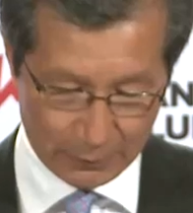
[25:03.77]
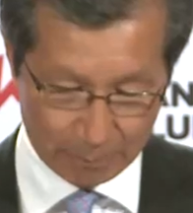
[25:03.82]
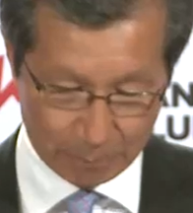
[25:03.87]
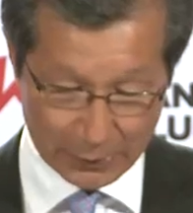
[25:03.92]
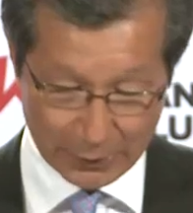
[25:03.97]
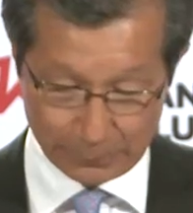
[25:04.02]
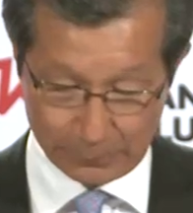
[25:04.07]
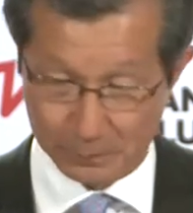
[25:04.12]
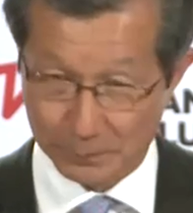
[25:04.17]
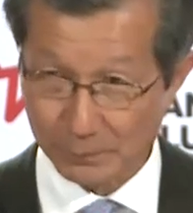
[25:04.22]

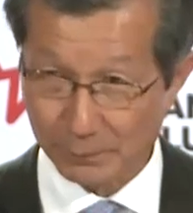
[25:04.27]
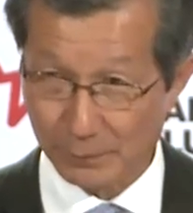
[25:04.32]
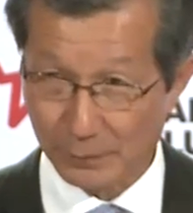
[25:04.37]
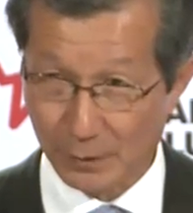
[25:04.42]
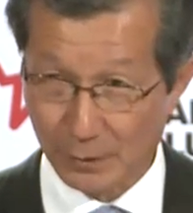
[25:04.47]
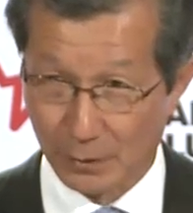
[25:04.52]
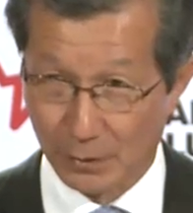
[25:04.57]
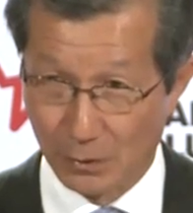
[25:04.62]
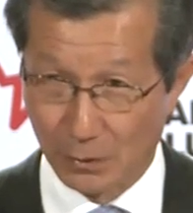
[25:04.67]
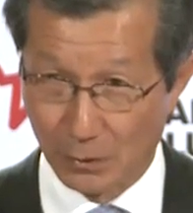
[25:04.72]
but
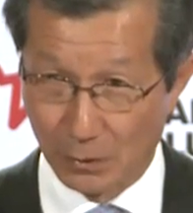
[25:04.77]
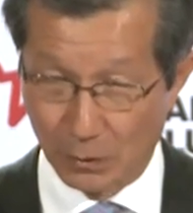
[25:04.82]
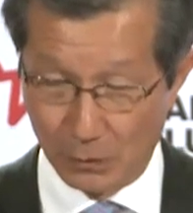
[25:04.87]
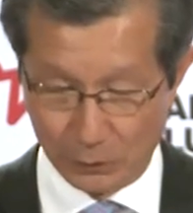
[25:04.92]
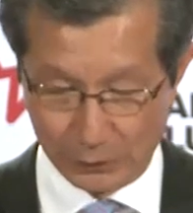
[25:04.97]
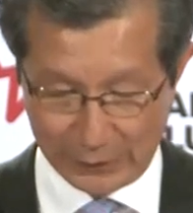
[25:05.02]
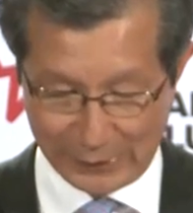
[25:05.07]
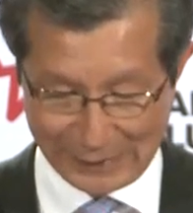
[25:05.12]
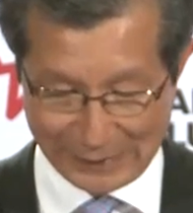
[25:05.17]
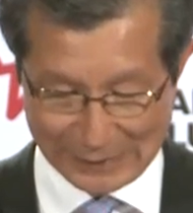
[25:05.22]

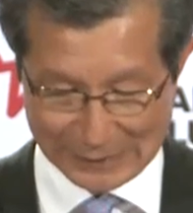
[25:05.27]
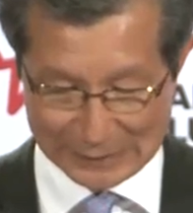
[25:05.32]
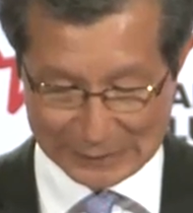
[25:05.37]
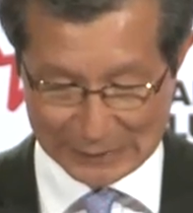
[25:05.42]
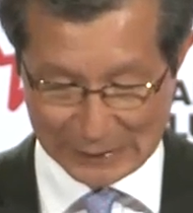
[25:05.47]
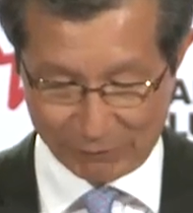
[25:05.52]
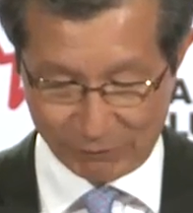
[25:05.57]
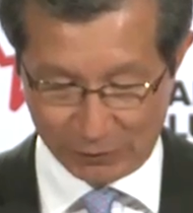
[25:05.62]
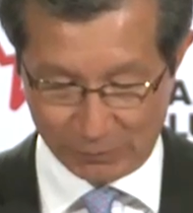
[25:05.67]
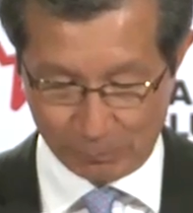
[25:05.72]
only
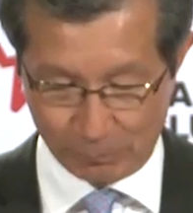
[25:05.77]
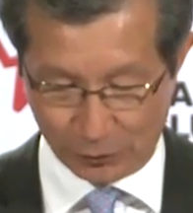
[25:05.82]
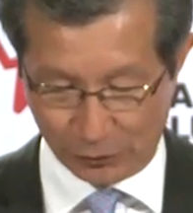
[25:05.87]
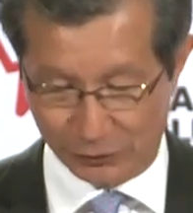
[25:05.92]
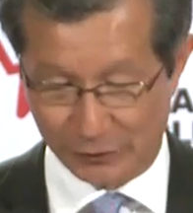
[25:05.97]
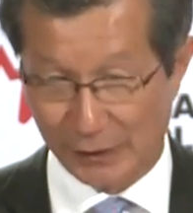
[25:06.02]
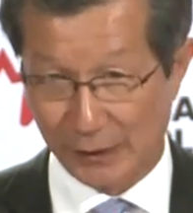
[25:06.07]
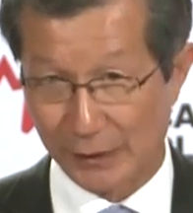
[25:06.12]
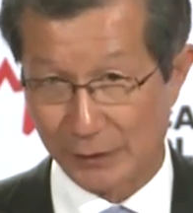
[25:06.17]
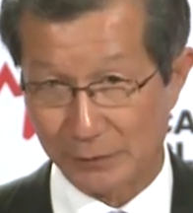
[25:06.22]

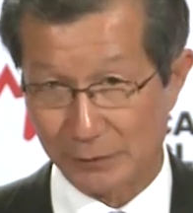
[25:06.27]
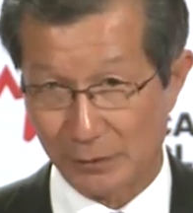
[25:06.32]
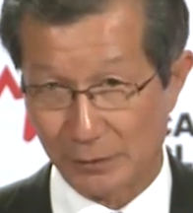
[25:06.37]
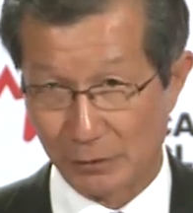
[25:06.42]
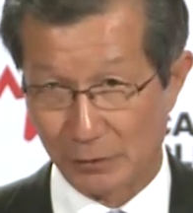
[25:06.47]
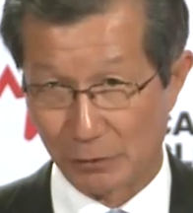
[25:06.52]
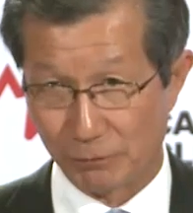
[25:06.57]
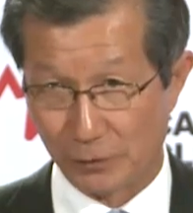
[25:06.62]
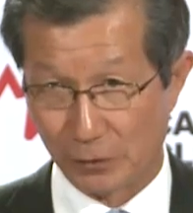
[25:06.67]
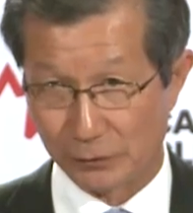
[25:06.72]
7%
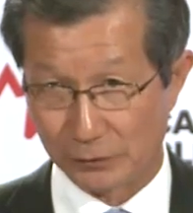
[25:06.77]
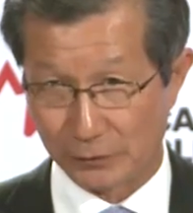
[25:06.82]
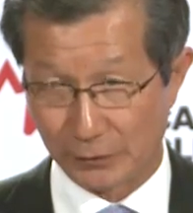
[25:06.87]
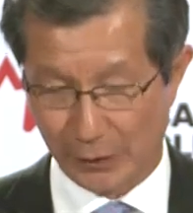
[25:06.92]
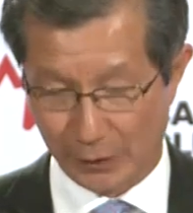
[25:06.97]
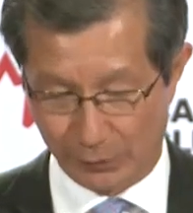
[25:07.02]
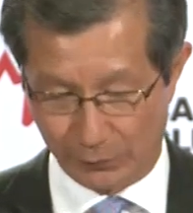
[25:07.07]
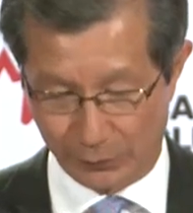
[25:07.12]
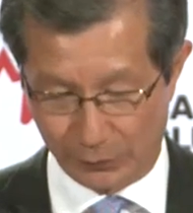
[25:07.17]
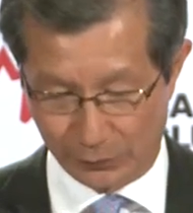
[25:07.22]
of
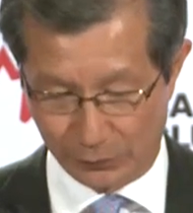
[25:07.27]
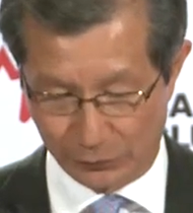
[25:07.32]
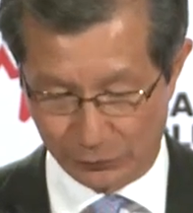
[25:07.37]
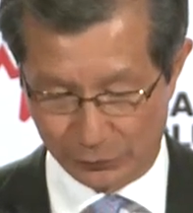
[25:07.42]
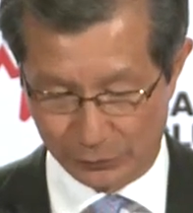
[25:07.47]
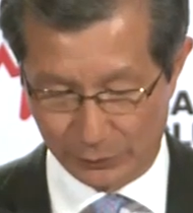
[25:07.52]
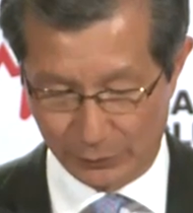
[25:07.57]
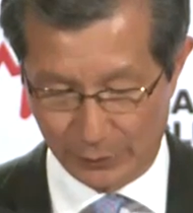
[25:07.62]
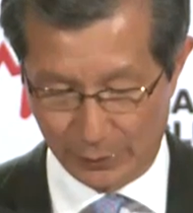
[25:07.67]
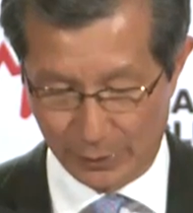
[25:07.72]

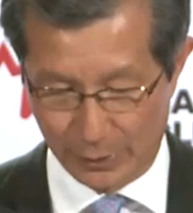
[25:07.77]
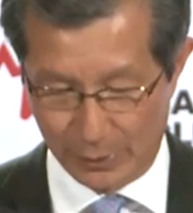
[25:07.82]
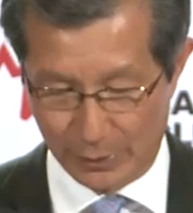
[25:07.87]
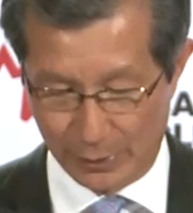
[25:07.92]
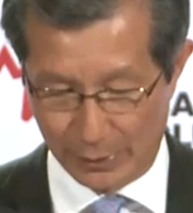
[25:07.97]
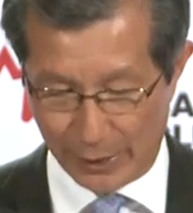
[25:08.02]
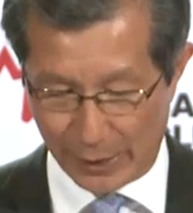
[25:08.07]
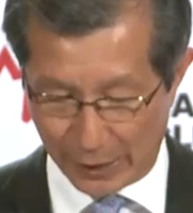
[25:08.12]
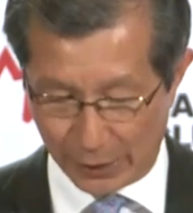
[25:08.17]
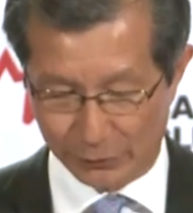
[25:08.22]
Ontario's
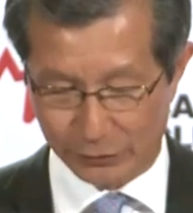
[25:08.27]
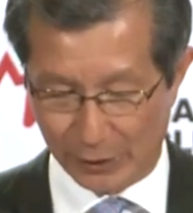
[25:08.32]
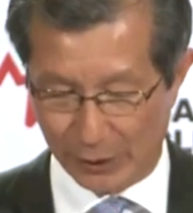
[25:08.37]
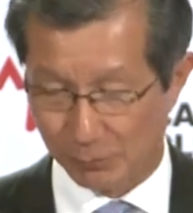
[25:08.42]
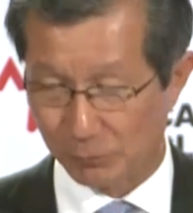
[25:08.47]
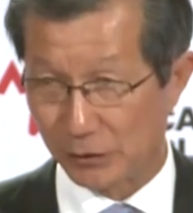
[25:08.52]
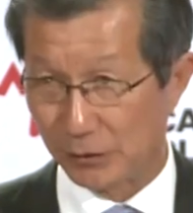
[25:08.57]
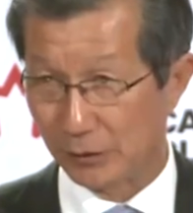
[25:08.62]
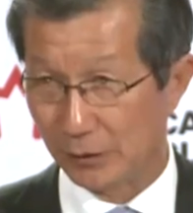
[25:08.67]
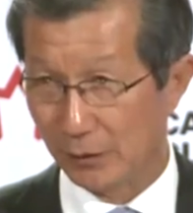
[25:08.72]

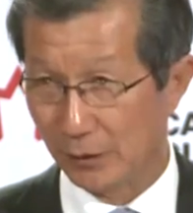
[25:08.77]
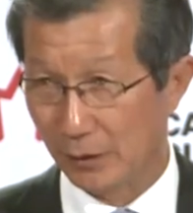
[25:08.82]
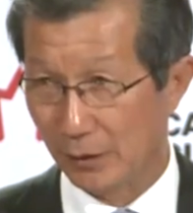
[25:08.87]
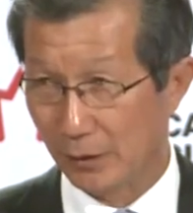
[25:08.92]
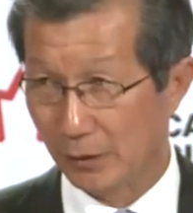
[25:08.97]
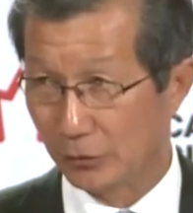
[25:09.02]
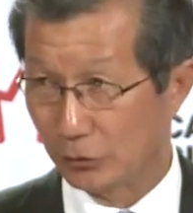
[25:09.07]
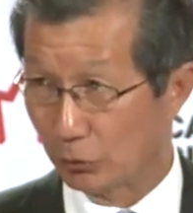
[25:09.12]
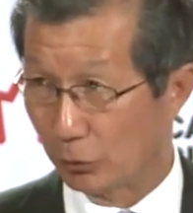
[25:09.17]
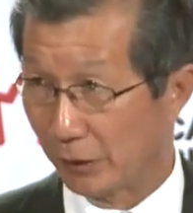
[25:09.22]
SME
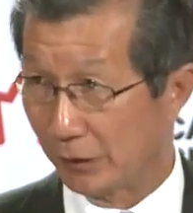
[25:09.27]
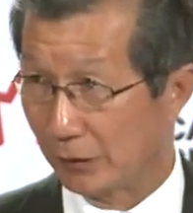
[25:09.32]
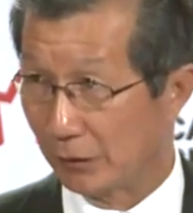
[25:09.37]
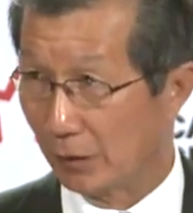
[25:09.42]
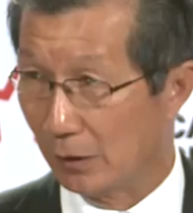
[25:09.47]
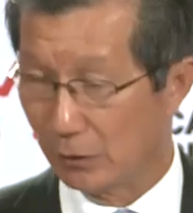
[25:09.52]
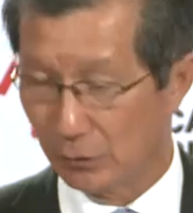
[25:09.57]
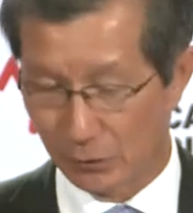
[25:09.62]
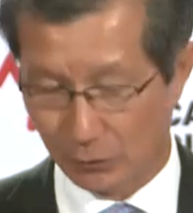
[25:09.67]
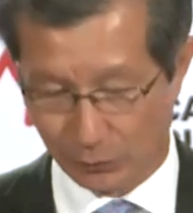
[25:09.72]
trade
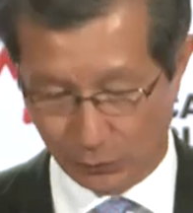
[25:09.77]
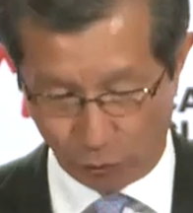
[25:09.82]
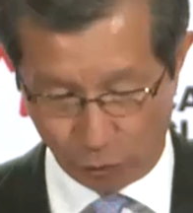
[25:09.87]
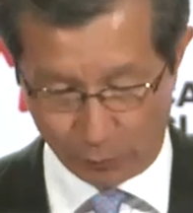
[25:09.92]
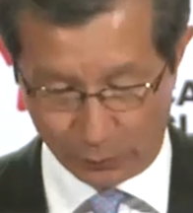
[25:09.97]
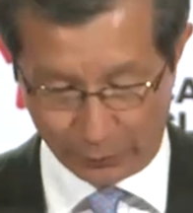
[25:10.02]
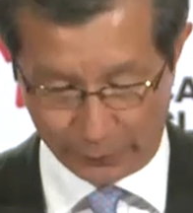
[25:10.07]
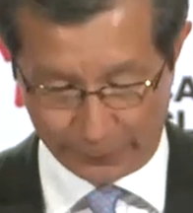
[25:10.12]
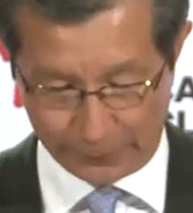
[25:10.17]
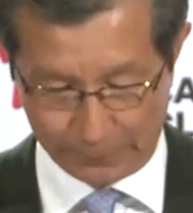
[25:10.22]

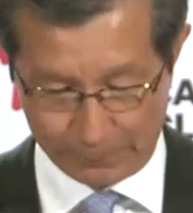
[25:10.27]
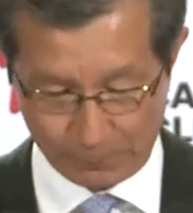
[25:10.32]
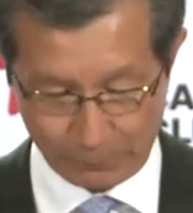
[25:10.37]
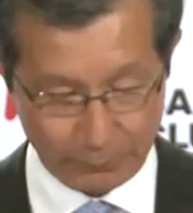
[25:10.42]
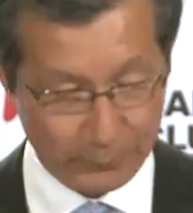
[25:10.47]
globally.